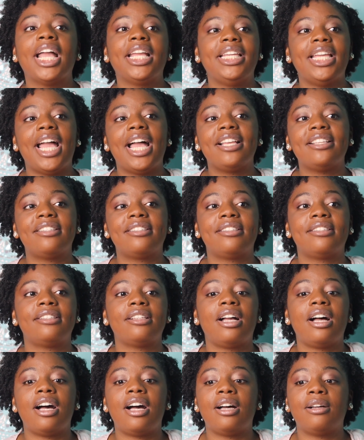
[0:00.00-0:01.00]
Yes,
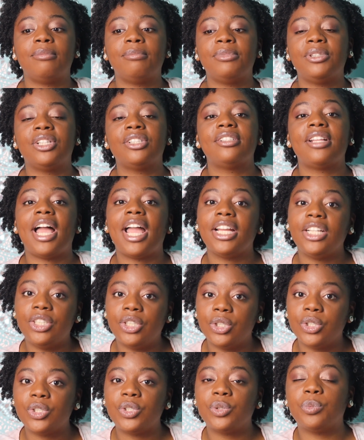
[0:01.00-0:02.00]
they're
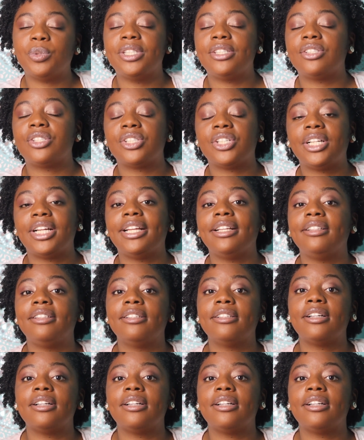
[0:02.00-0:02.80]
diagnosed with certain